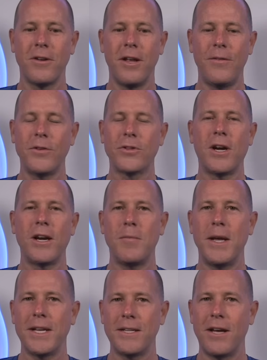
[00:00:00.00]
And if you're trying to
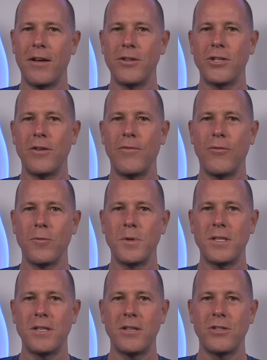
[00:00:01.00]
make intelligent, informed
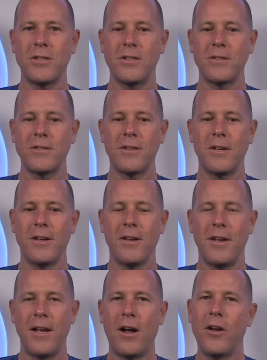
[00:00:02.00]
decisions,
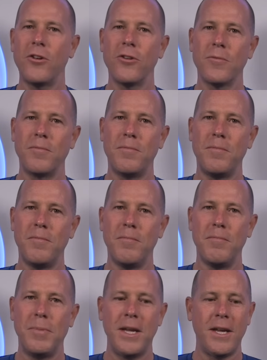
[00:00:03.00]
and all you're
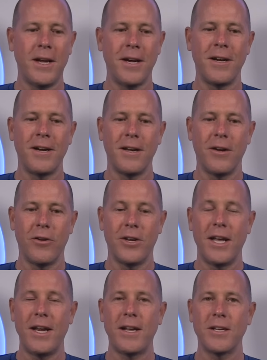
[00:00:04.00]
being or
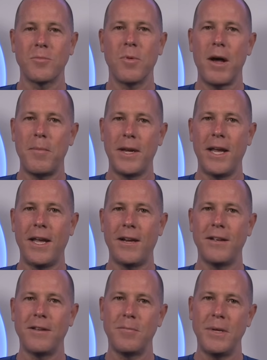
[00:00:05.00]
getting is
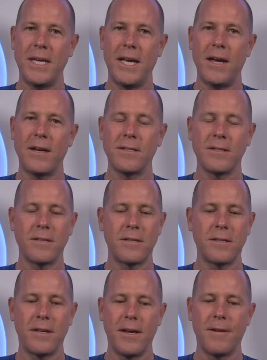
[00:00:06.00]
propaganda and BS,
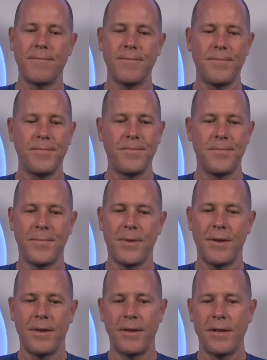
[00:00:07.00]
it's like
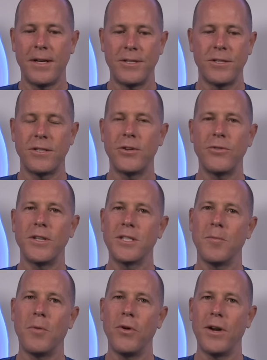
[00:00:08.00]
that's just so
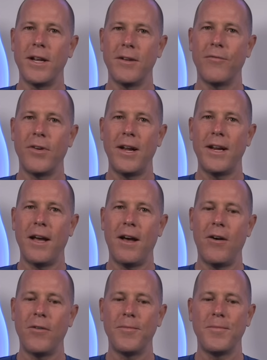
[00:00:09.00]
disappointing to find
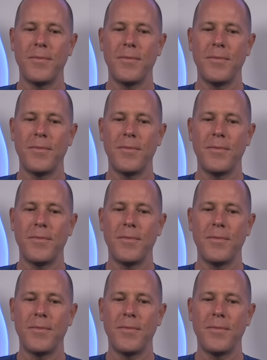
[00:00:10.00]
out.